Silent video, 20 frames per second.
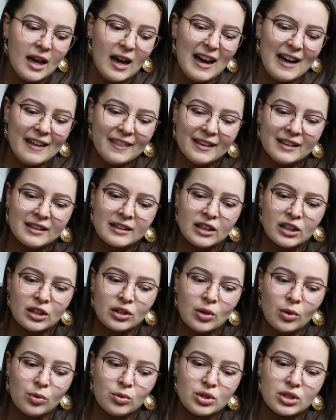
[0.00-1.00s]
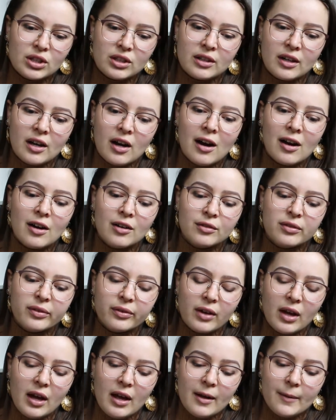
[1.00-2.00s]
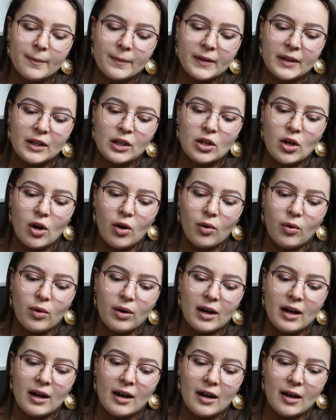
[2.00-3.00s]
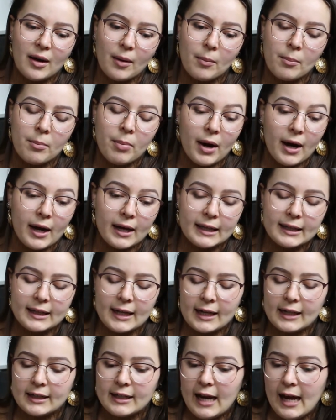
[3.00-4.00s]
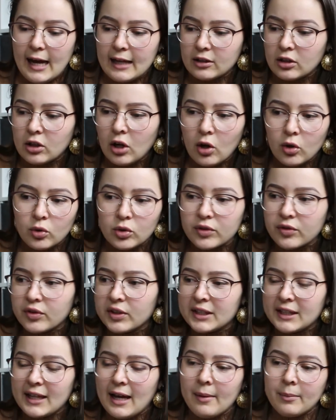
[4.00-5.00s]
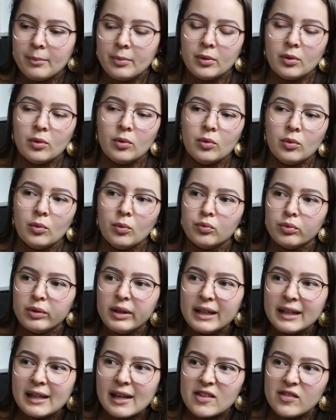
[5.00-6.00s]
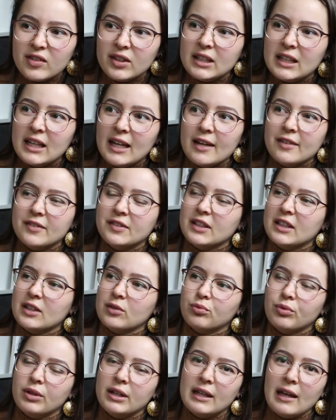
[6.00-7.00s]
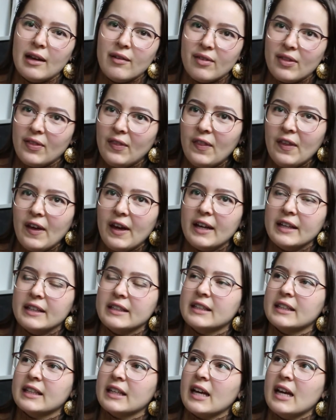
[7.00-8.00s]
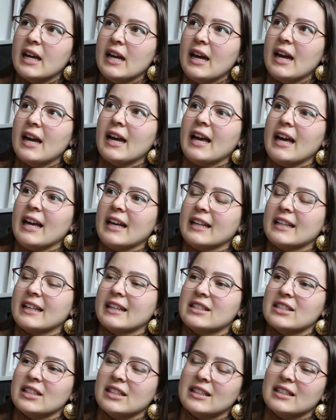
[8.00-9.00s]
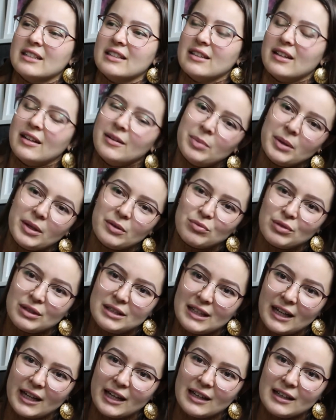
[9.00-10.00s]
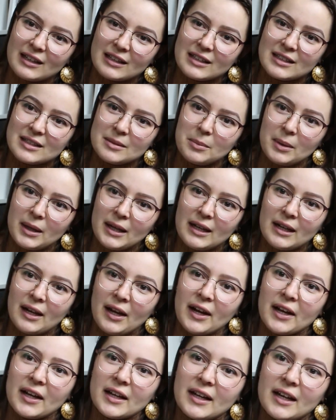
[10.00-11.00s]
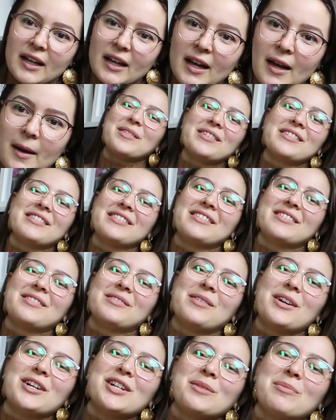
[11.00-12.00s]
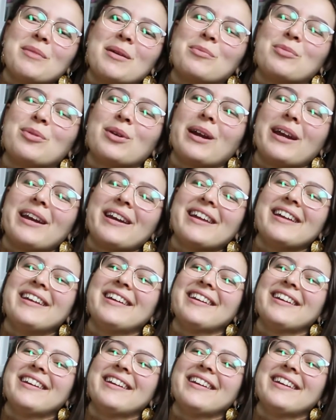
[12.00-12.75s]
I think this notion of, you know, buying secondhand clothes, for example, re-giving gifts, re-giving things, is just a bit ridiculous to me. Like, oh, where's my brain?